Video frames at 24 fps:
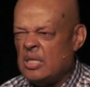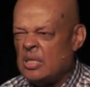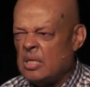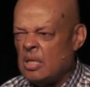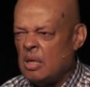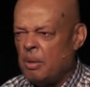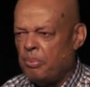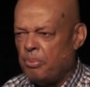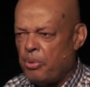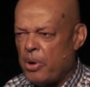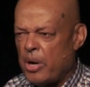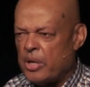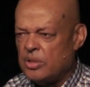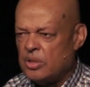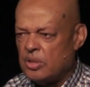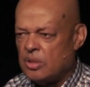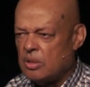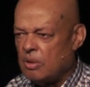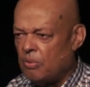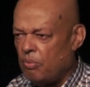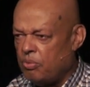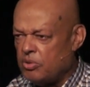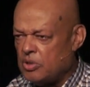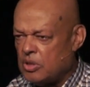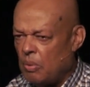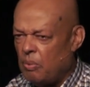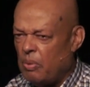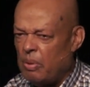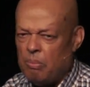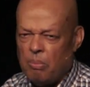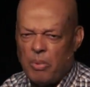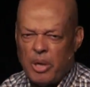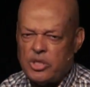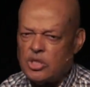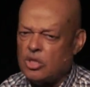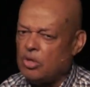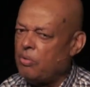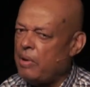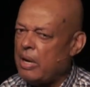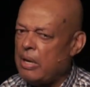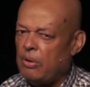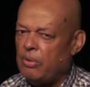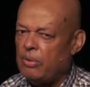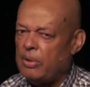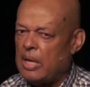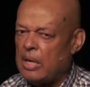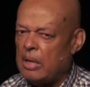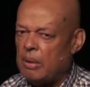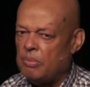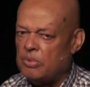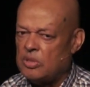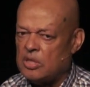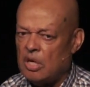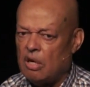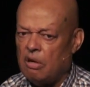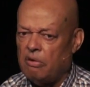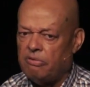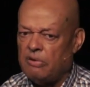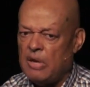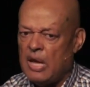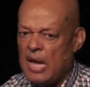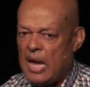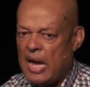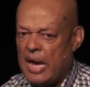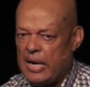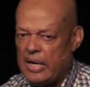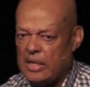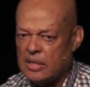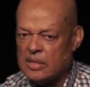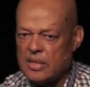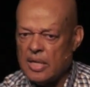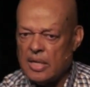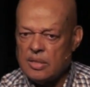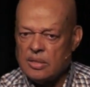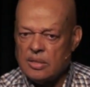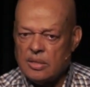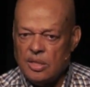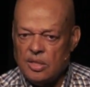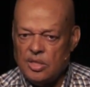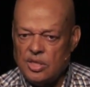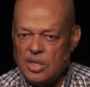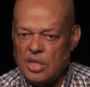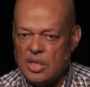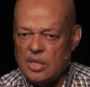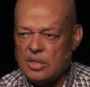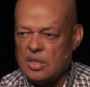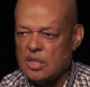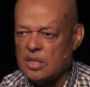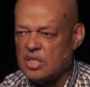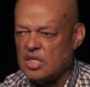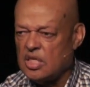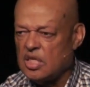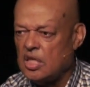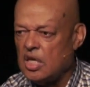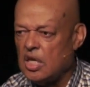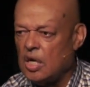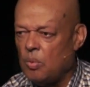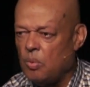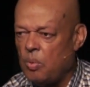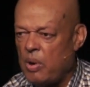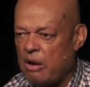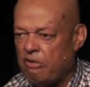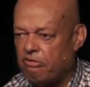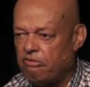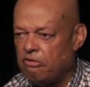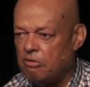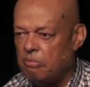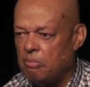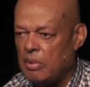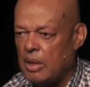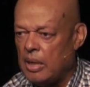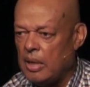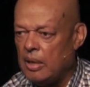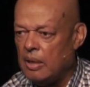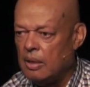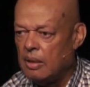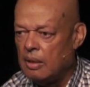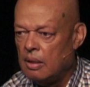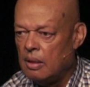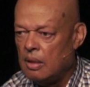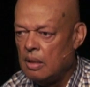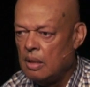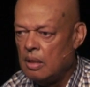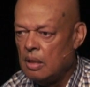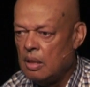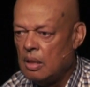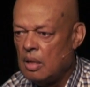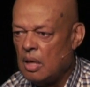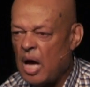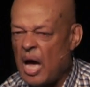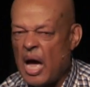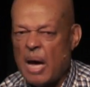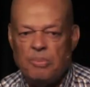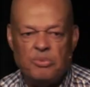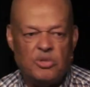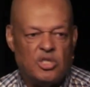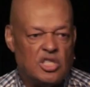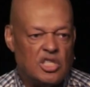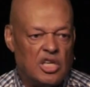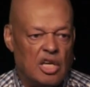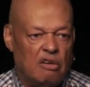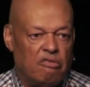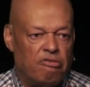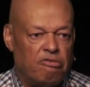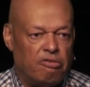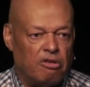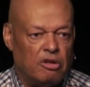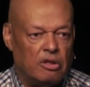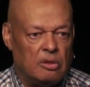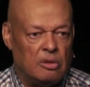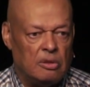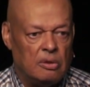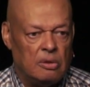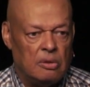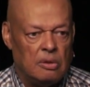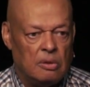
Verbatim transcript: he's in the presence of someone much greater than himself, and he says to Jesus, get away from me, I'm sinful.